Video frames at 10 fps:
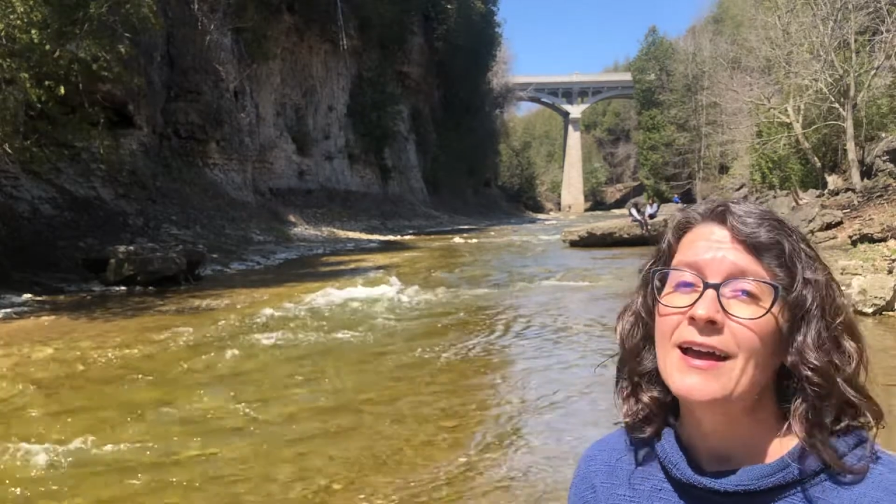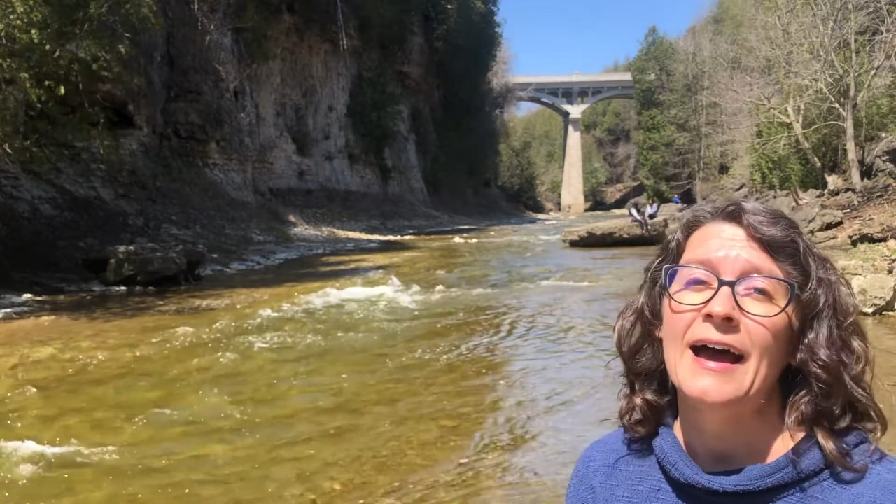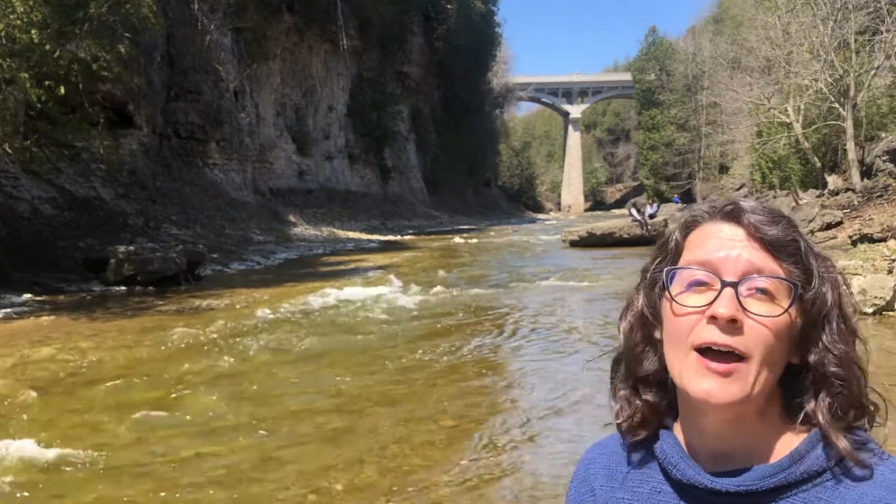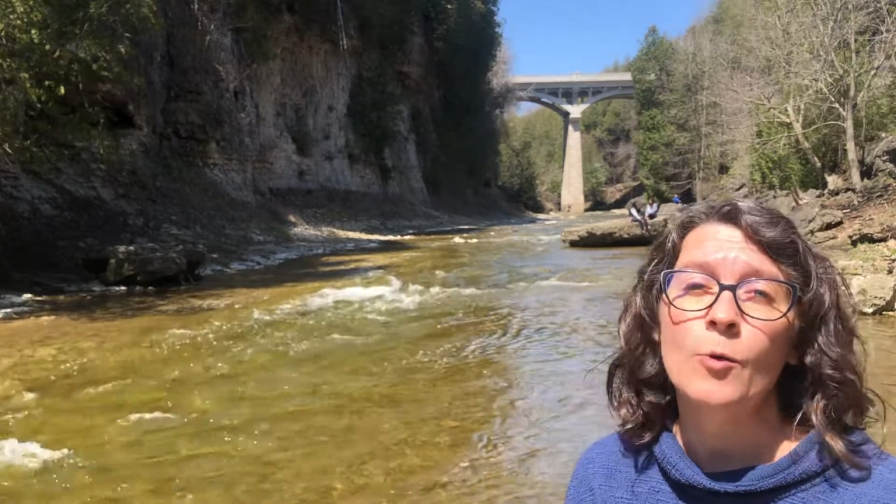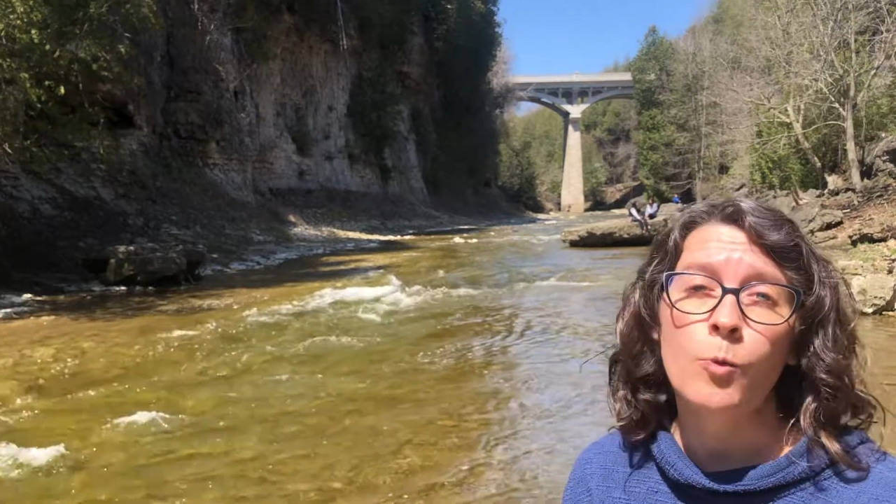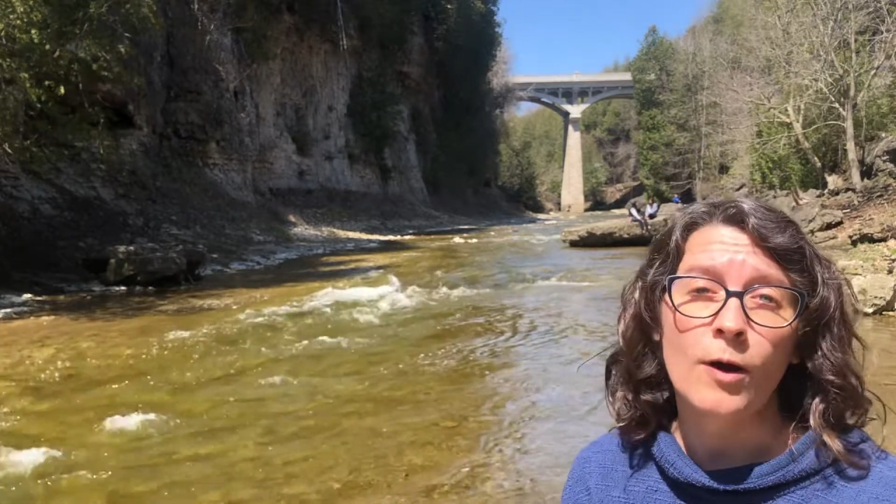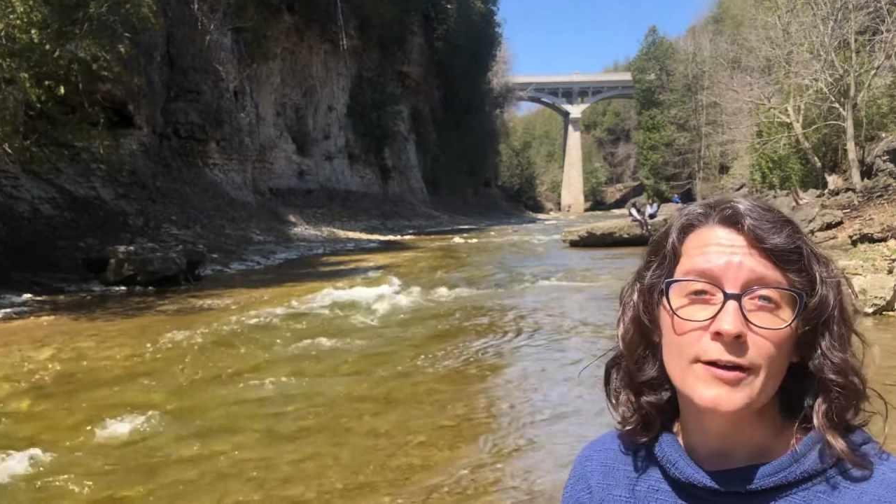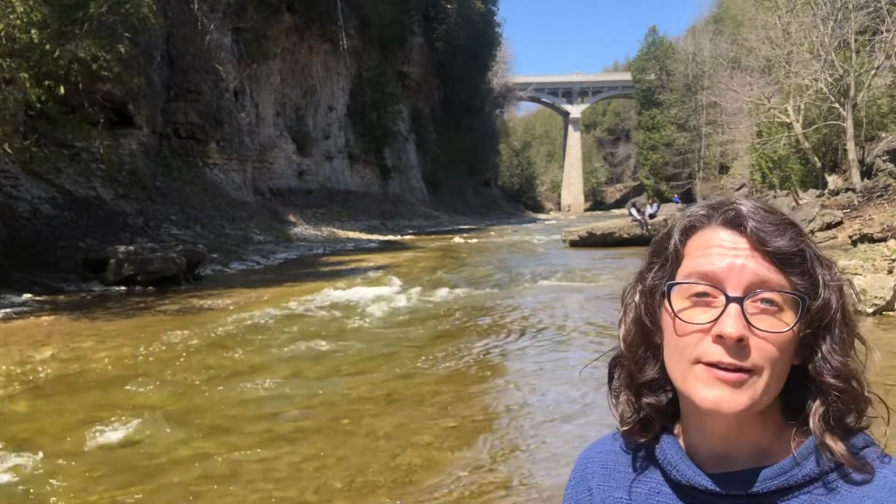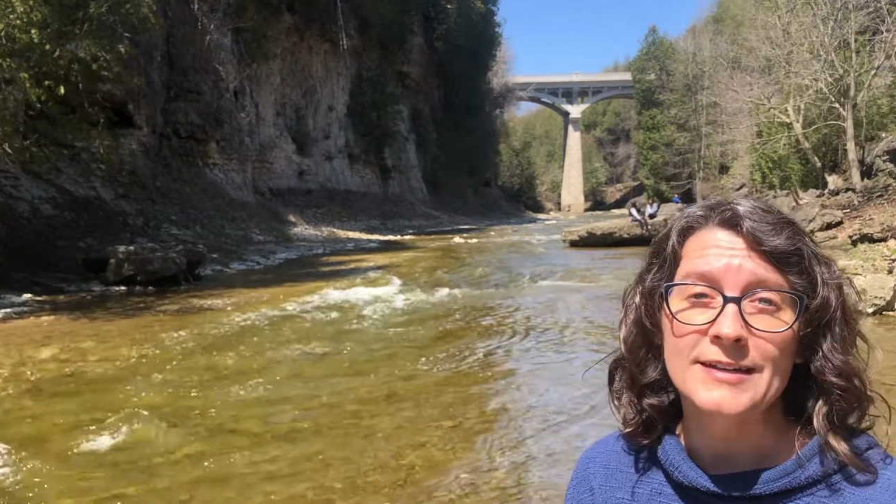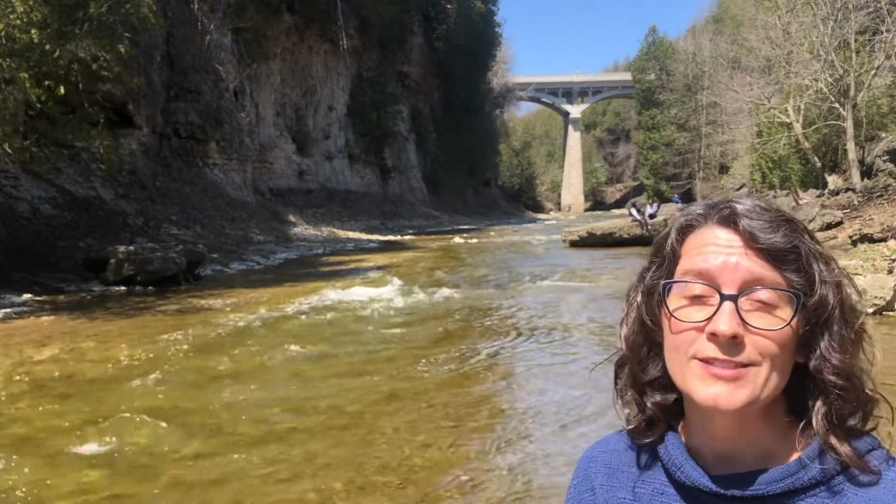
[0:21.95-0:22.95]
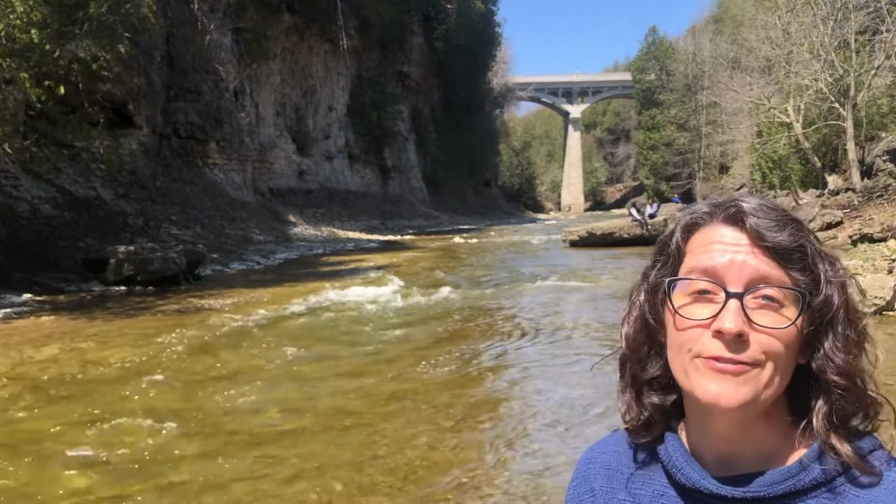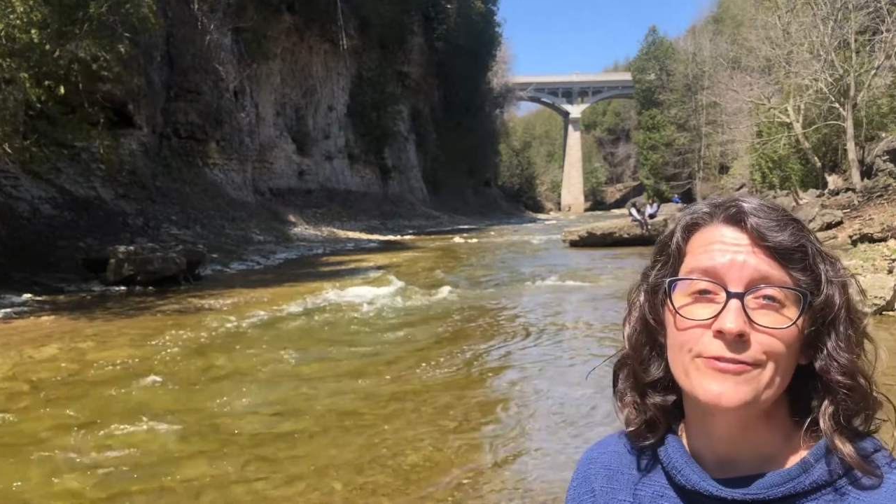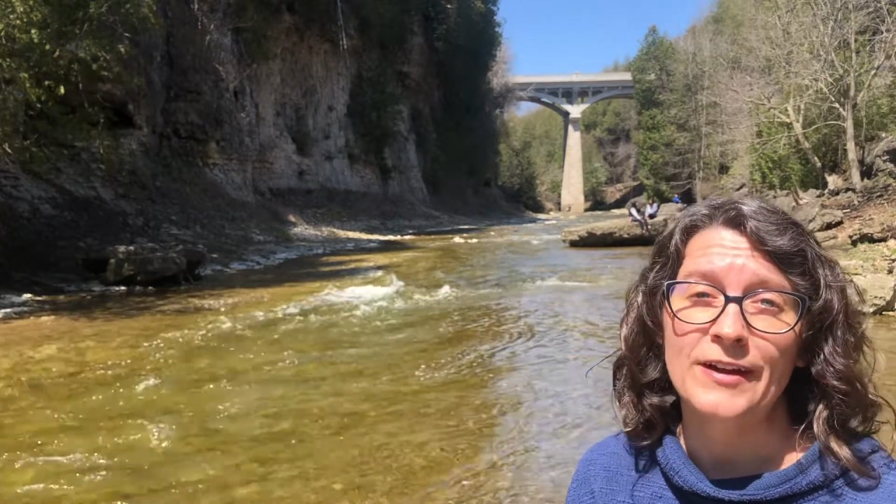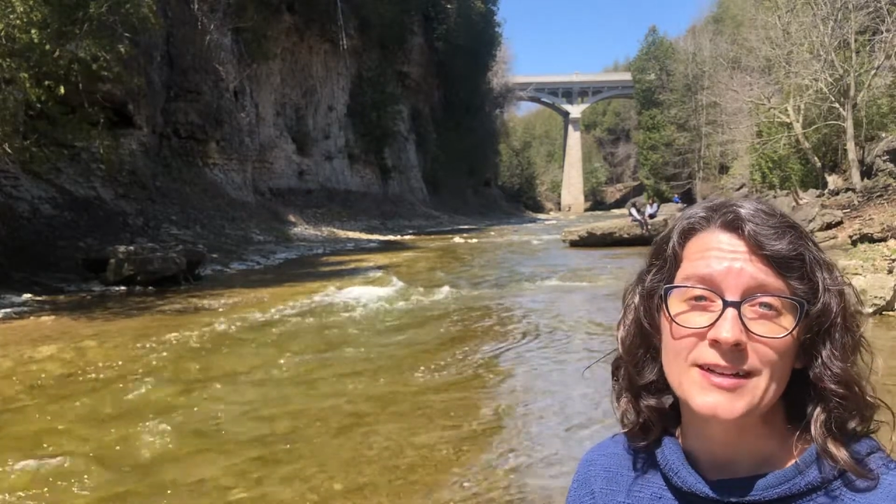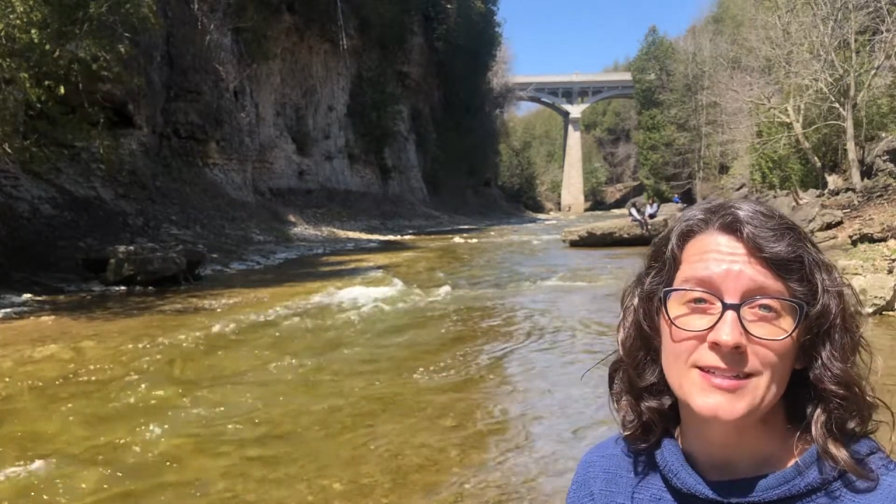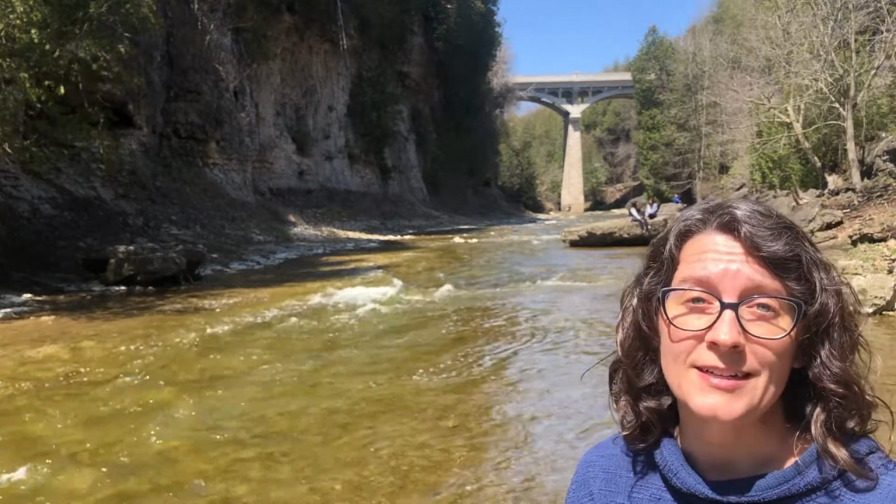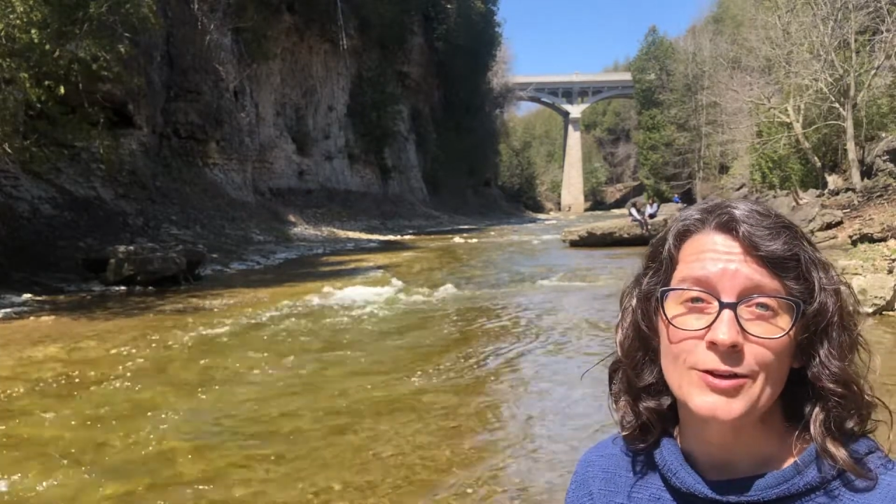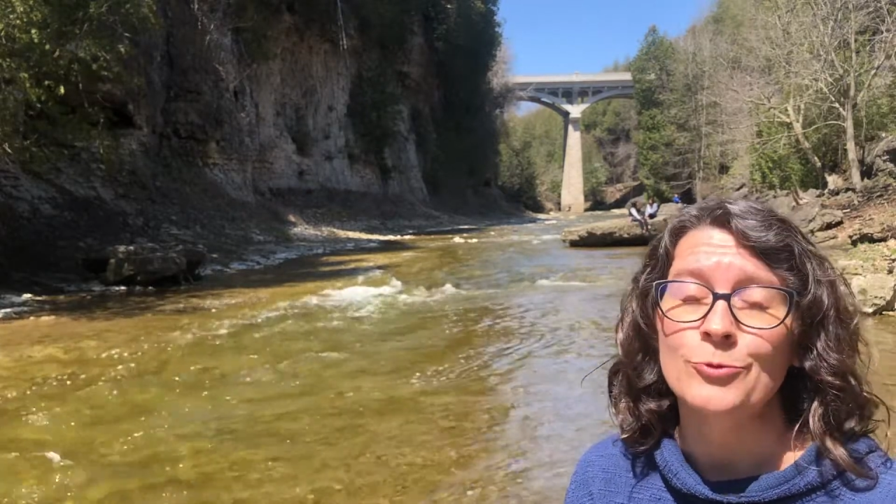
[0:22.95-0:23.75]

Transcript: how water is affecting